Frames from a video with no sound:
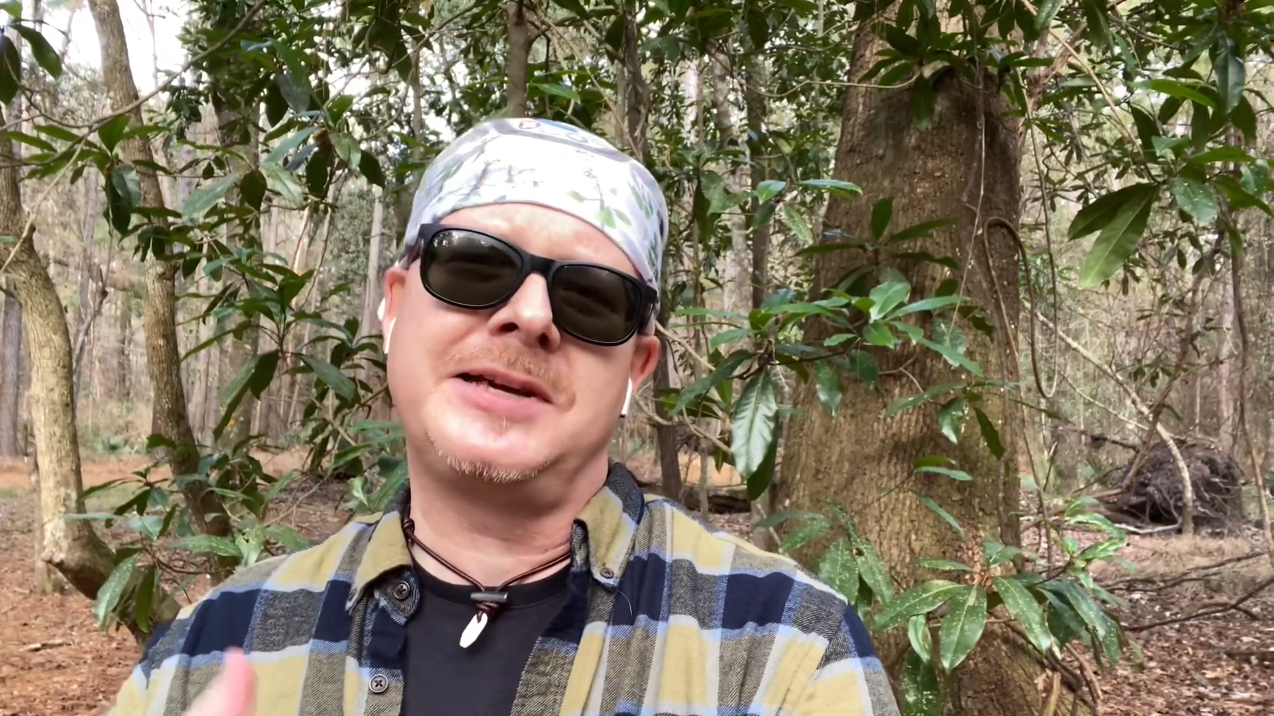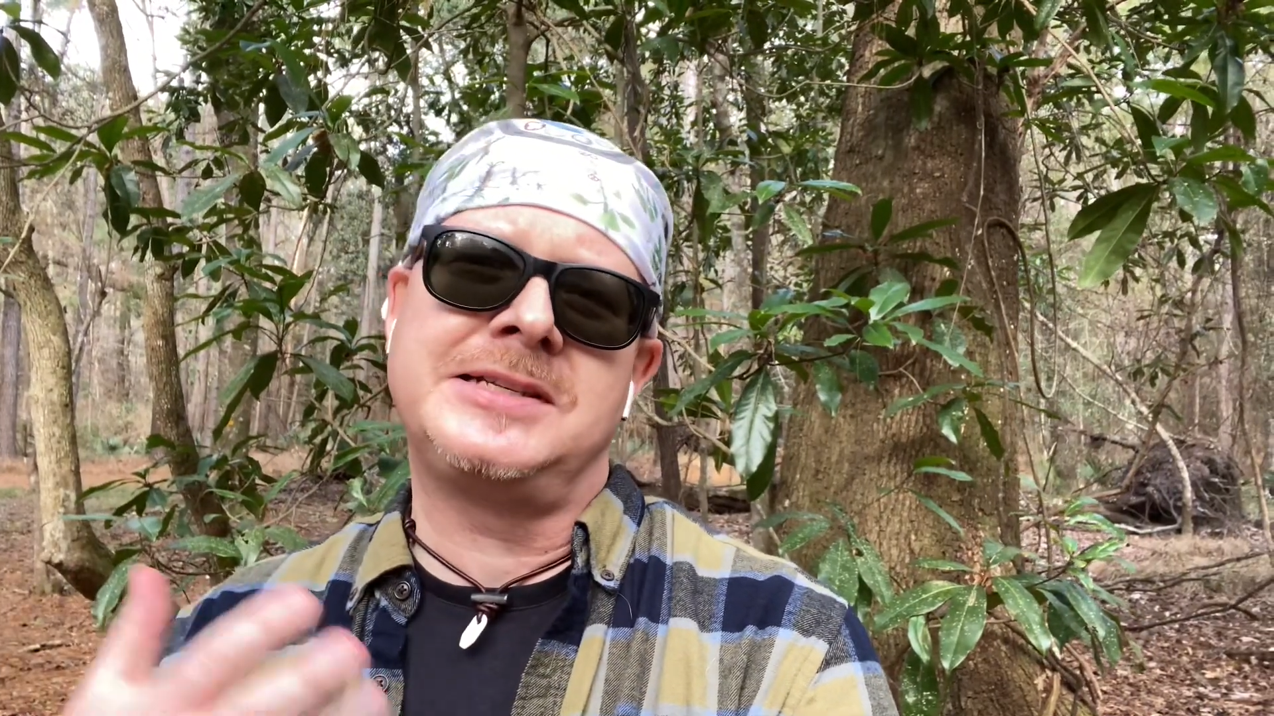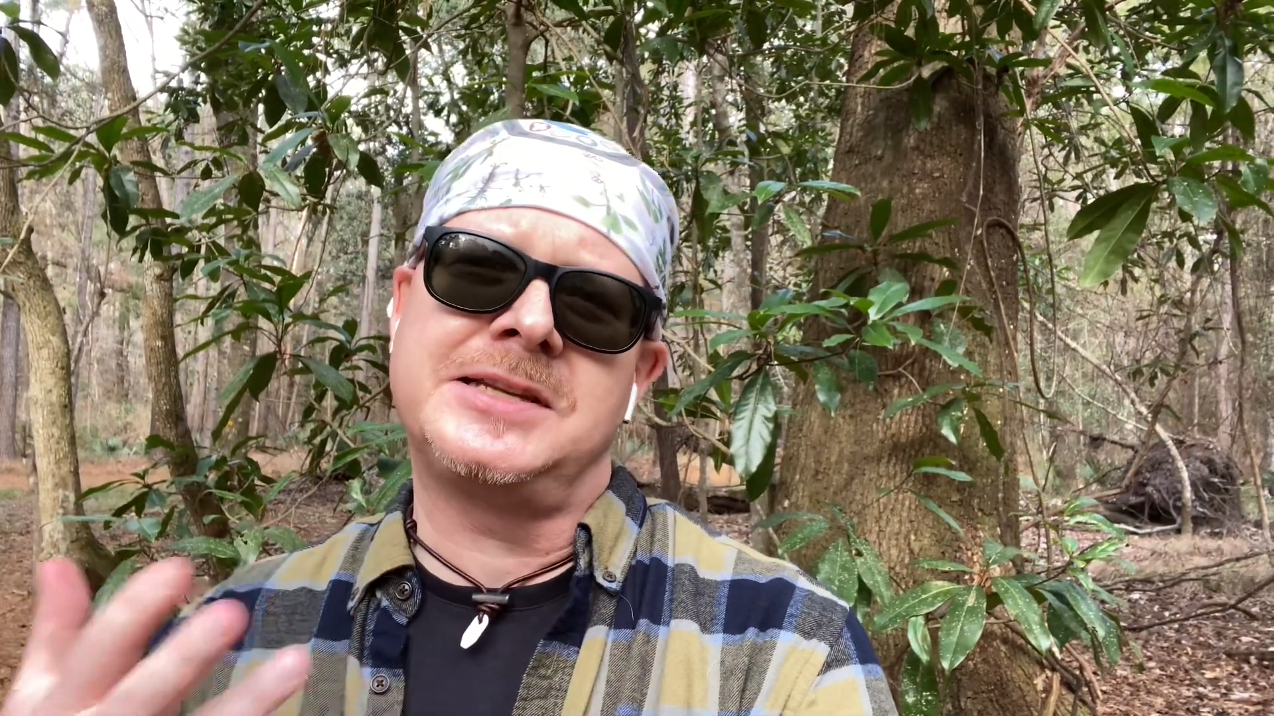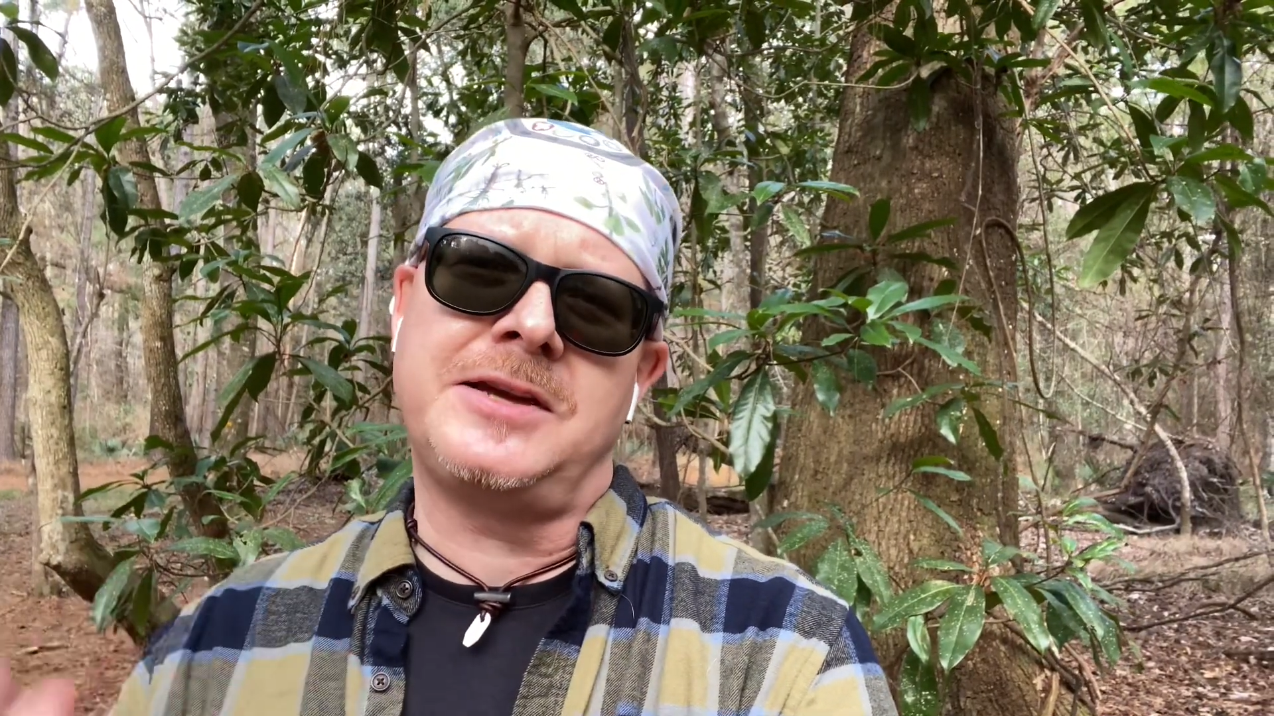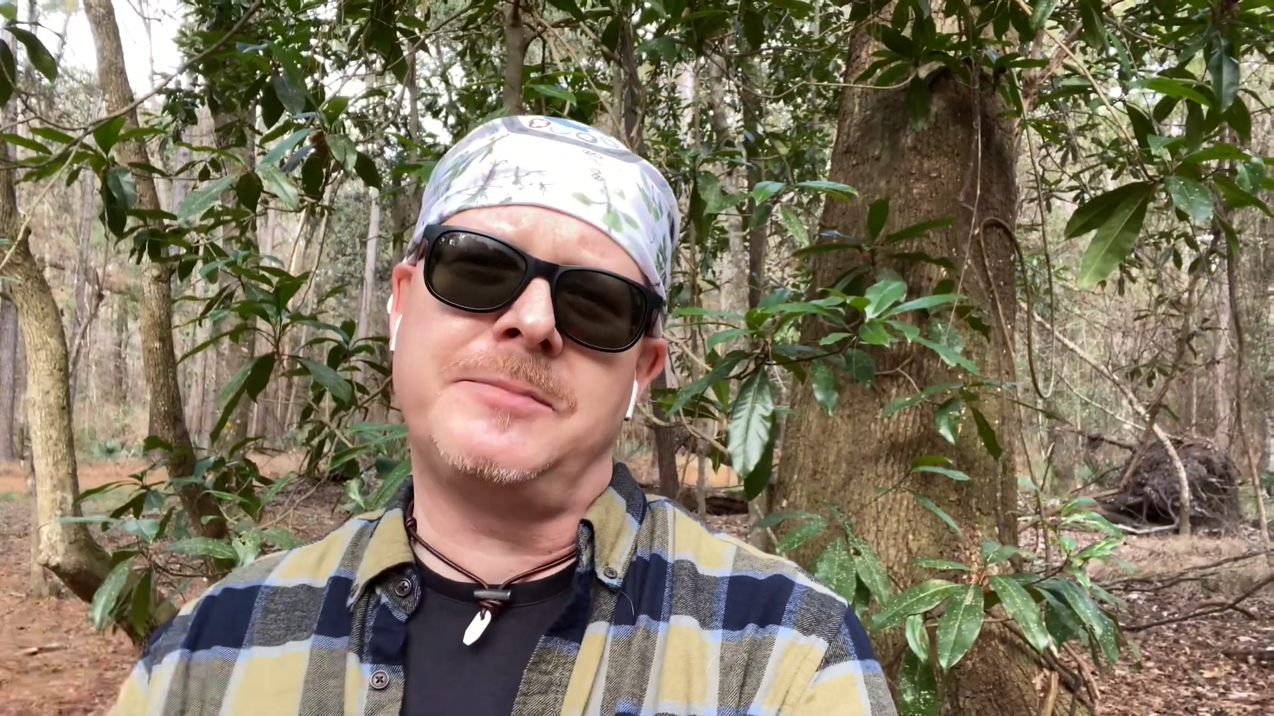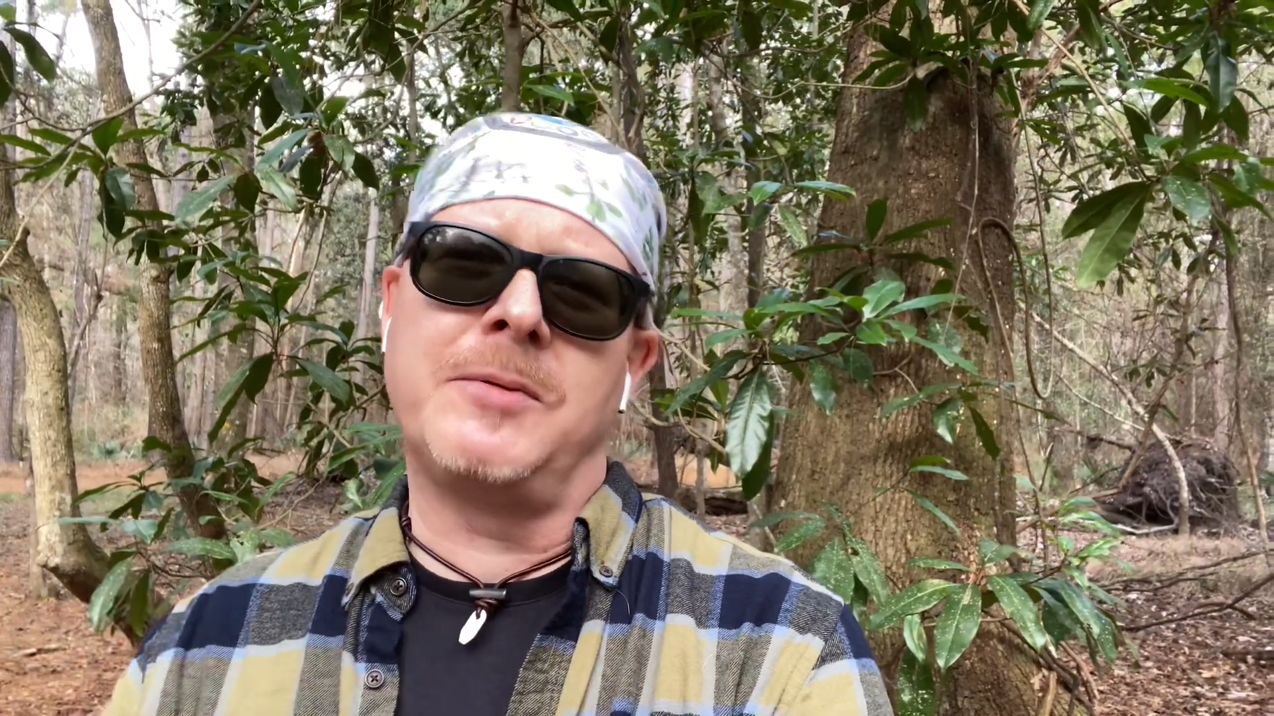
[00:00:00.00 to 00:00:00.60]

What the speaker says: things that you've